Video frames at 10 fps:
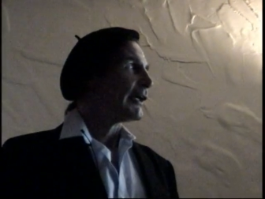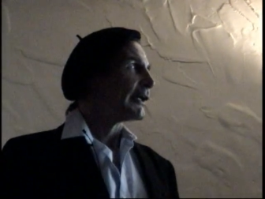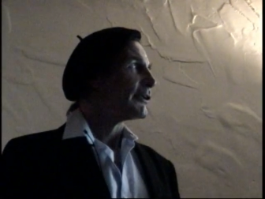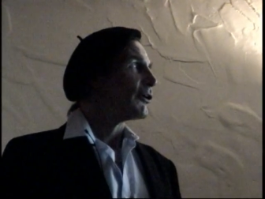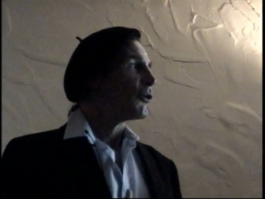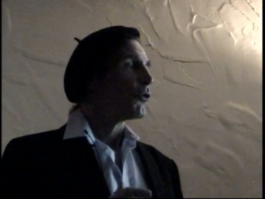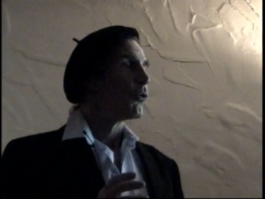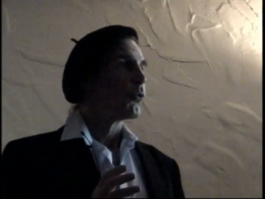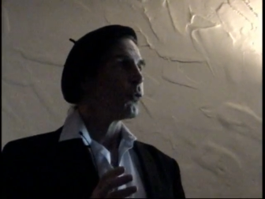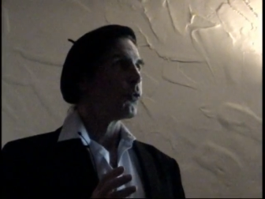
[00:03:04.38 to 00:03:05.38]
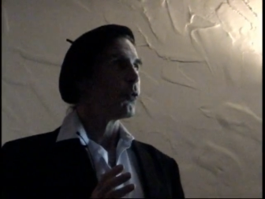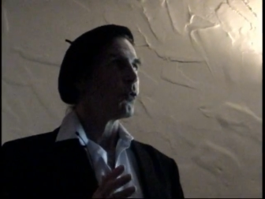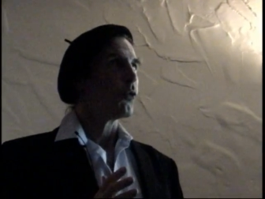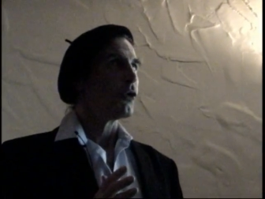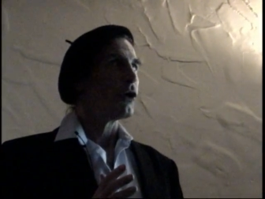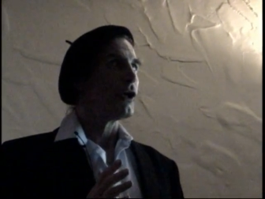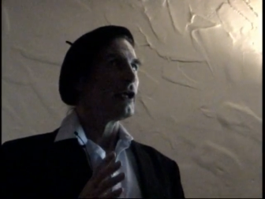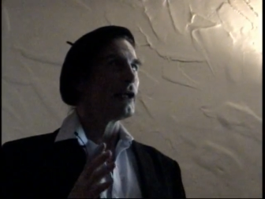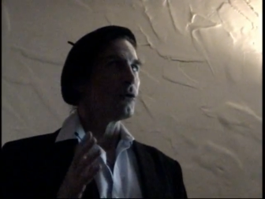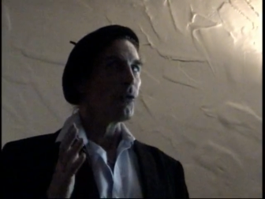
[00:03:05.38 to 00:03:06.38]
And
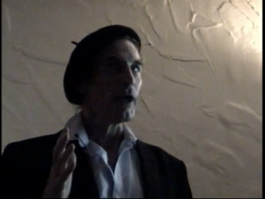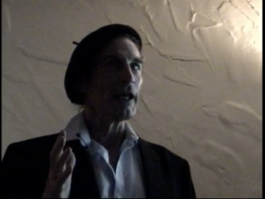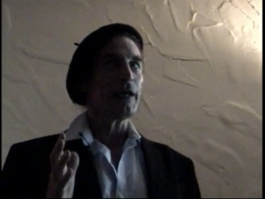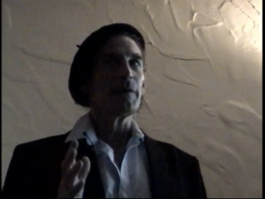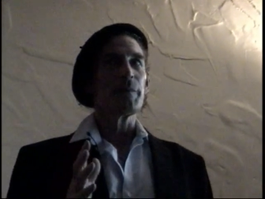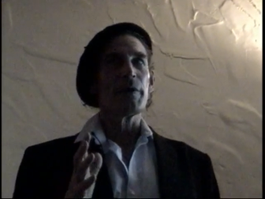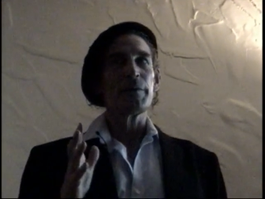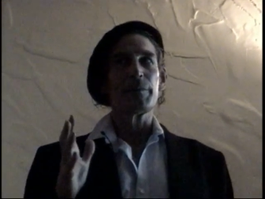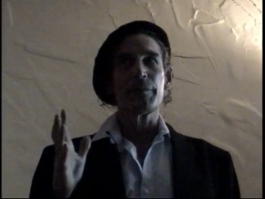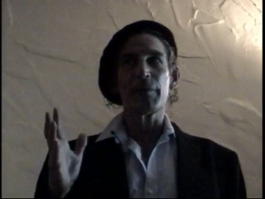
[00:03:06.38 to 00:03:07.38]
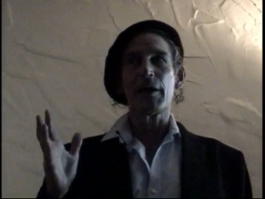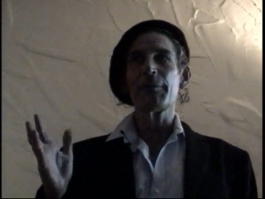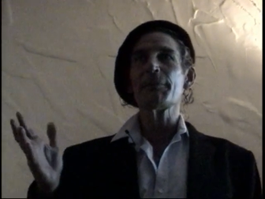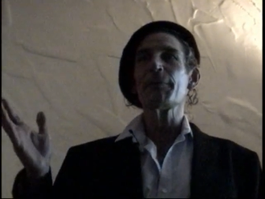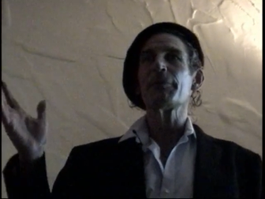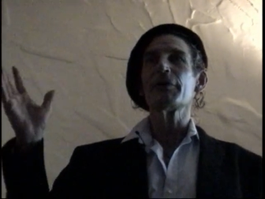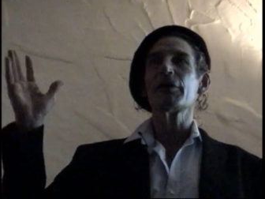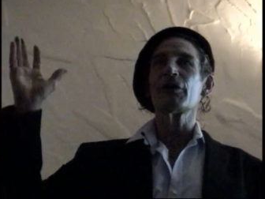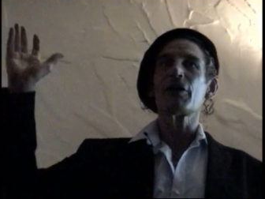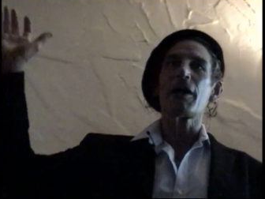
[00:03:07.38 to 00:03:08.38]
in a way, how many people
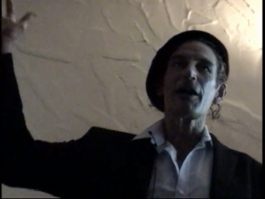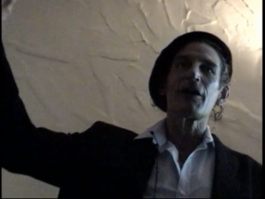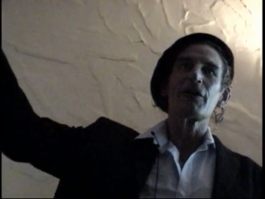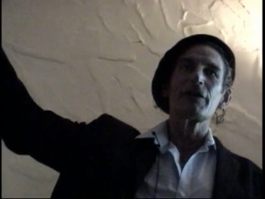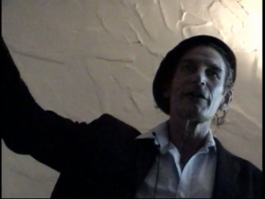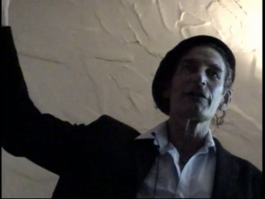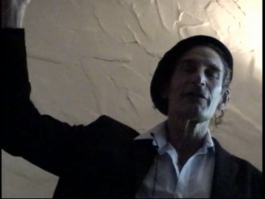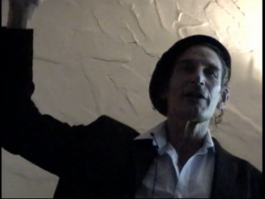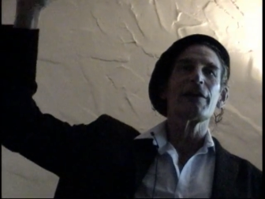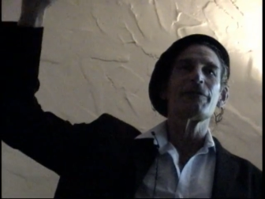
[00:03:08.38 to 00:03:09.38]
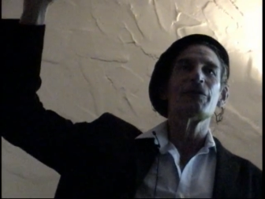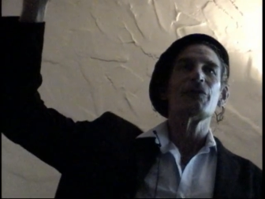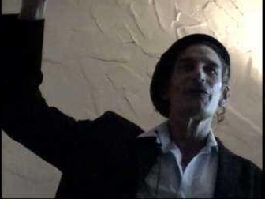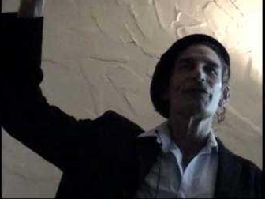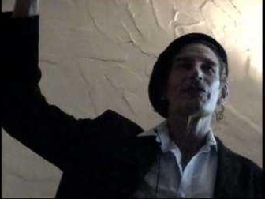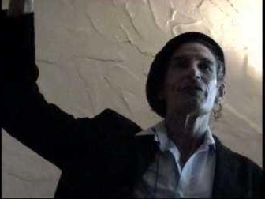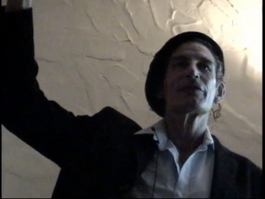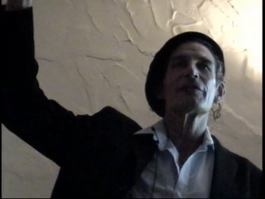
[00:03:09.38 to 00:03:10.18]
here are into live foods?